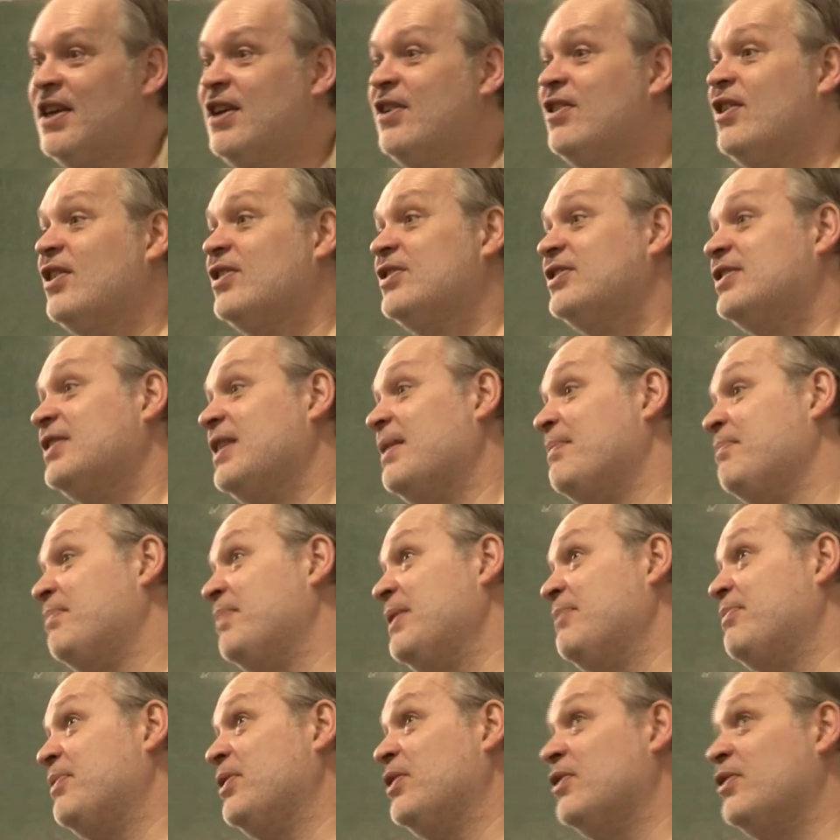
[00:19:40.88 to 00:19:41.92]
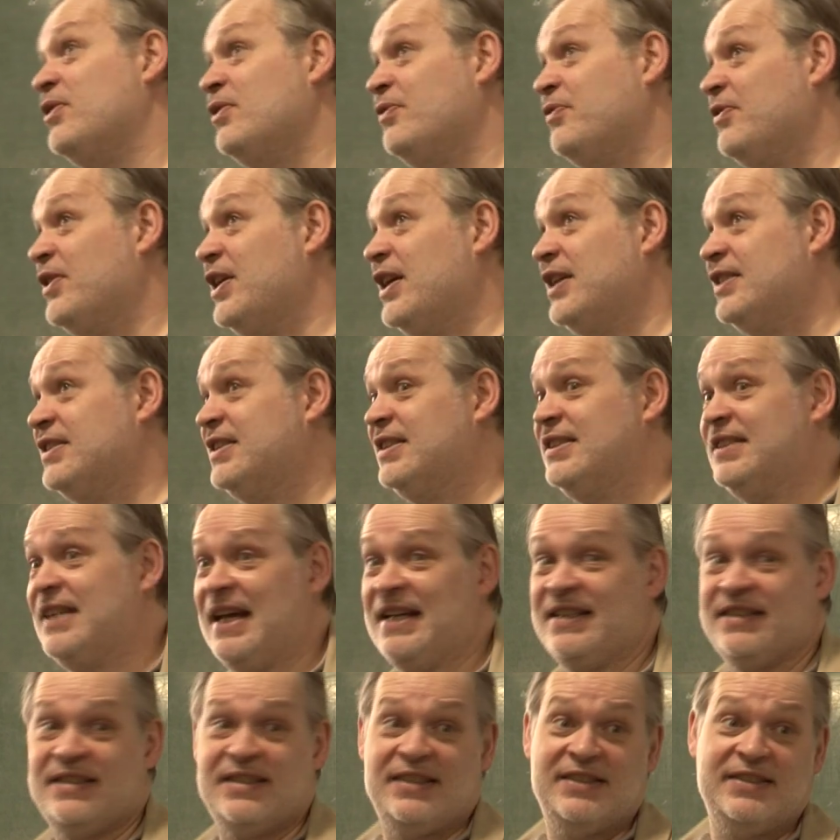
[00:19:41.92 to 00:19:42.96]
You've got some people who refer to
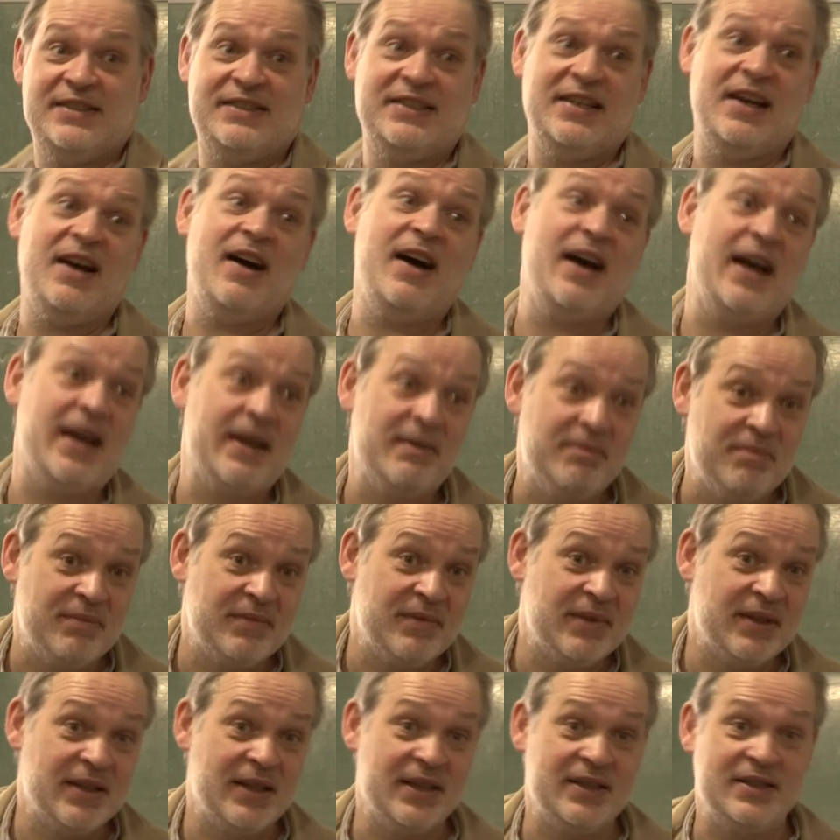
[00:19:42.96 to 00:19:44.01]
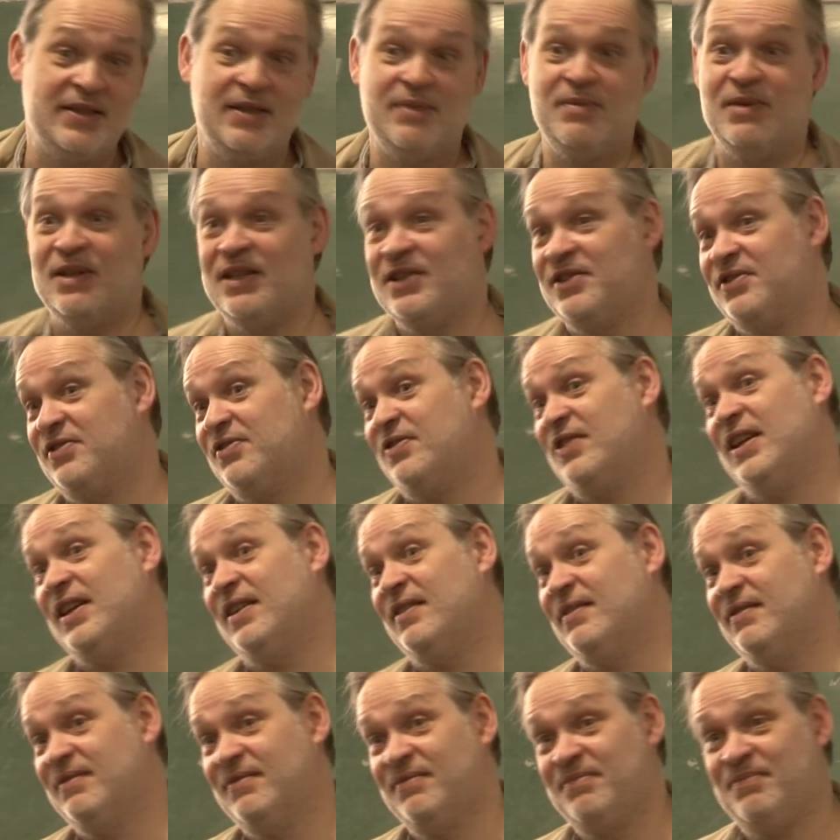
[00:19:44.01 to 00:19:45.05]
tense as time, and they say, well, there's
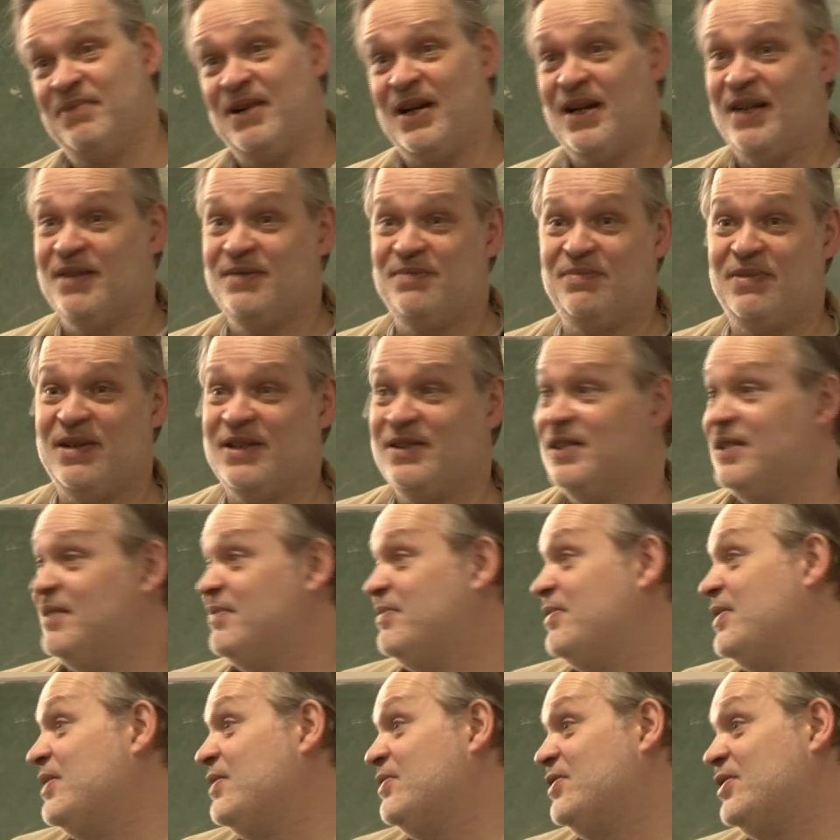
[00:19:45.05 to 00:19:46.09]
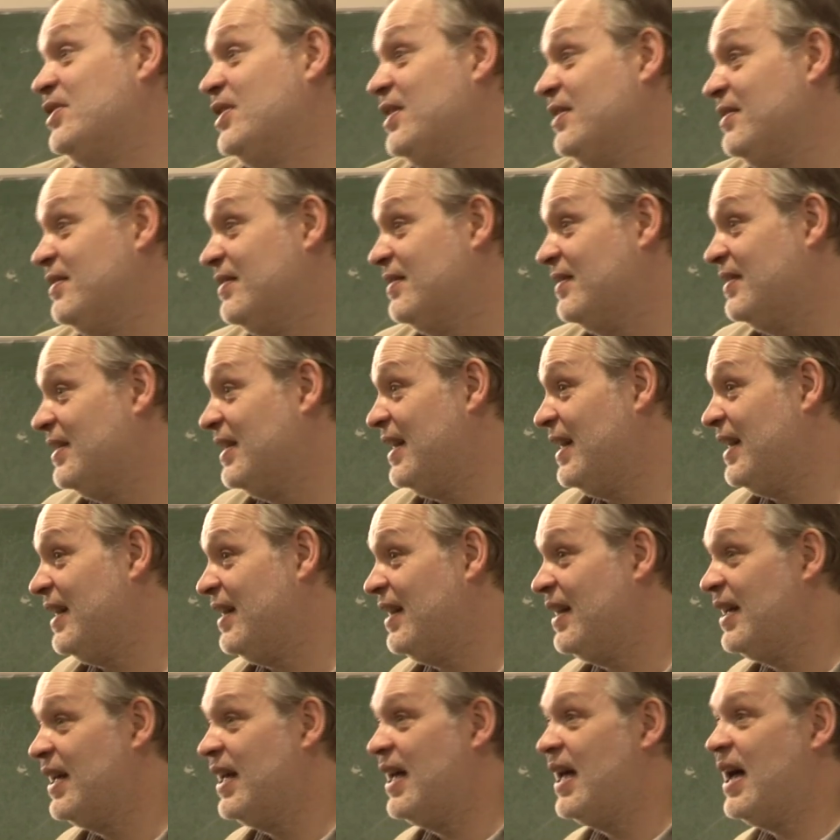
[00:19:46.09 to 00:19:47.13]
3, past, present, and future.
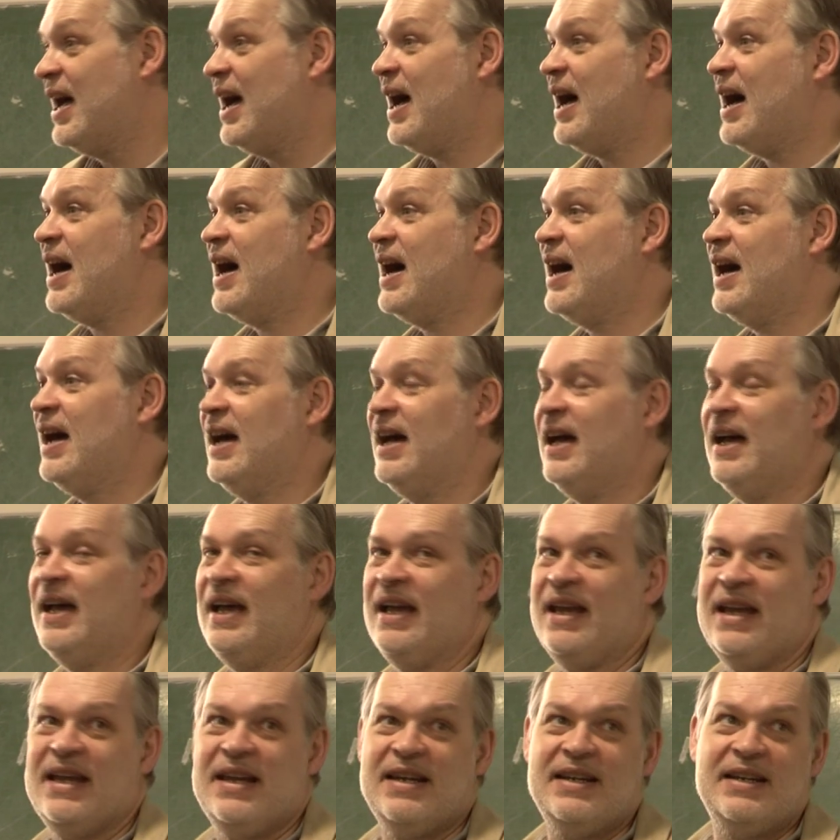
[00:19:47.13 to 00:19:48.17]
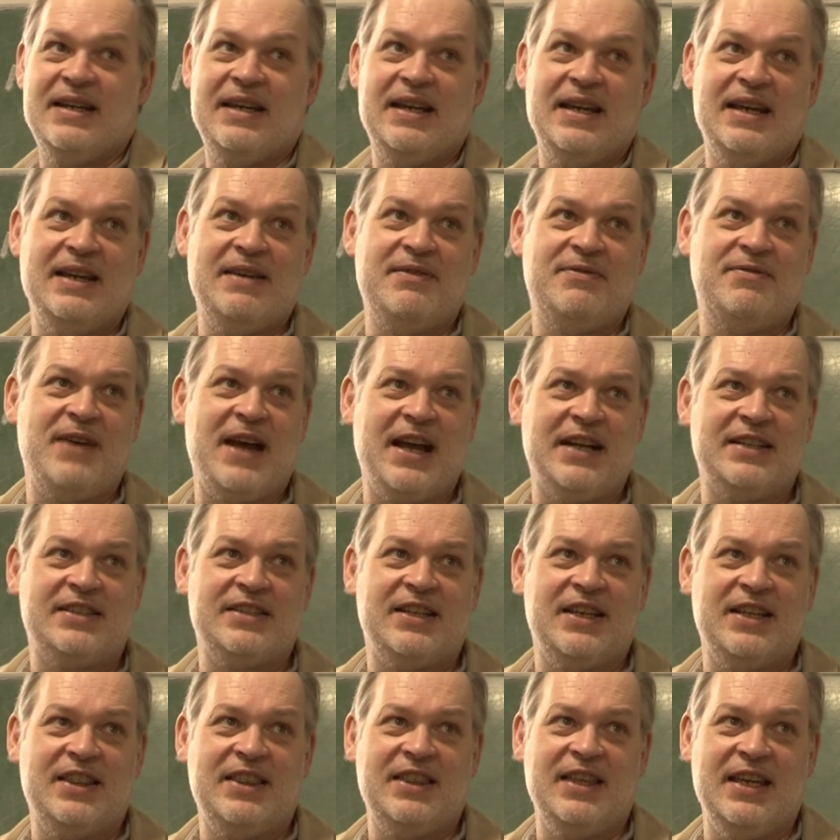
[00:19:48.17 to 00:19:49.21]
Yeah? In
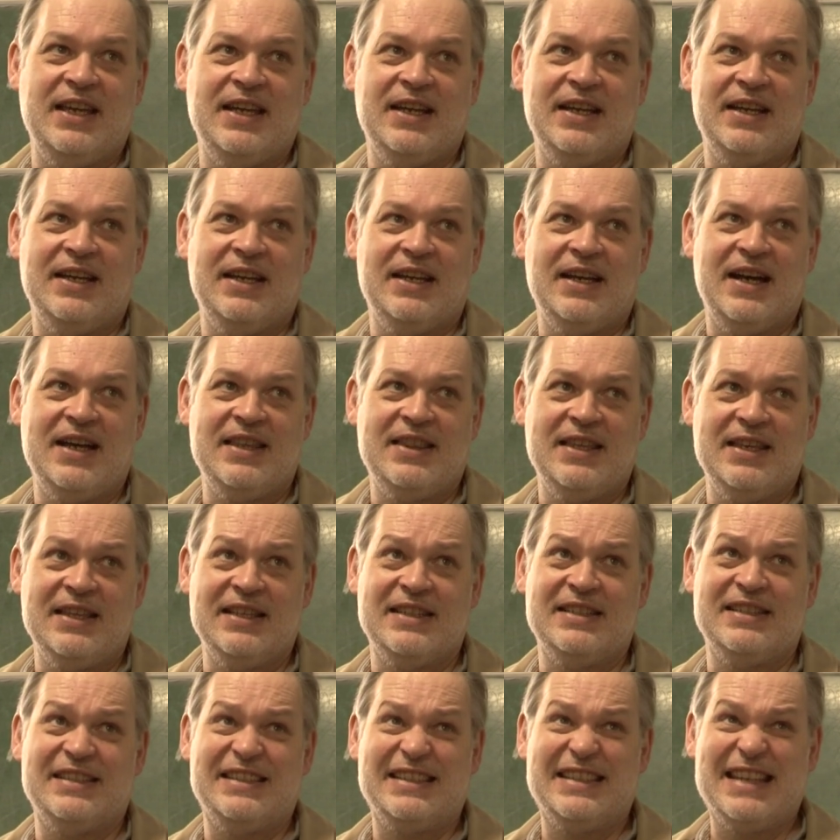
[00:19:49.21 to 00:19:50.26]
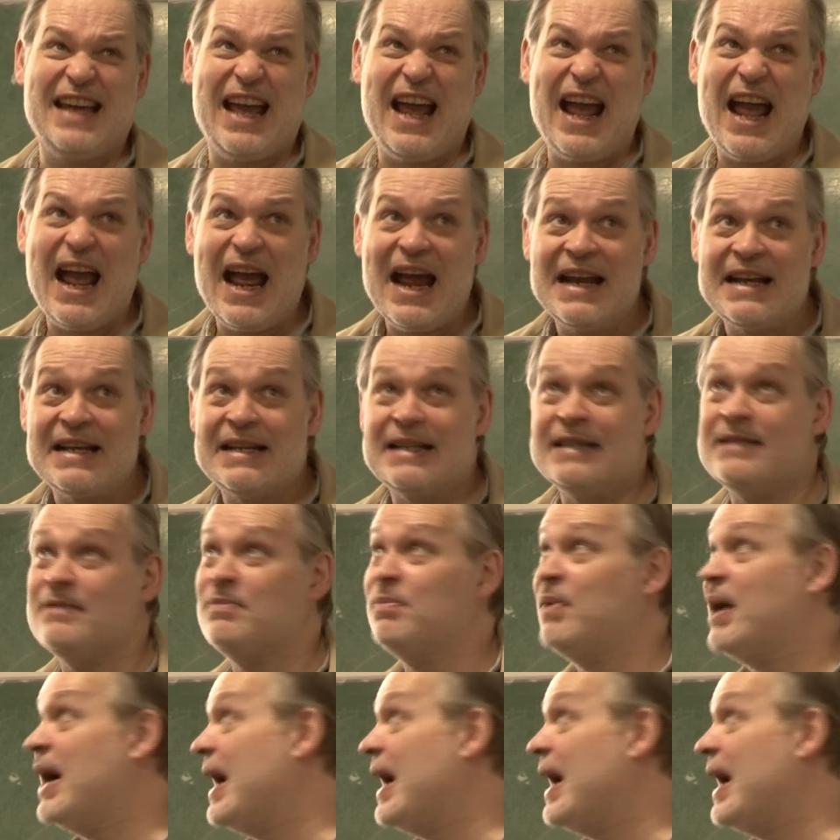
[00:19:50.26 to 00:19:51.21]
fact, I think the standard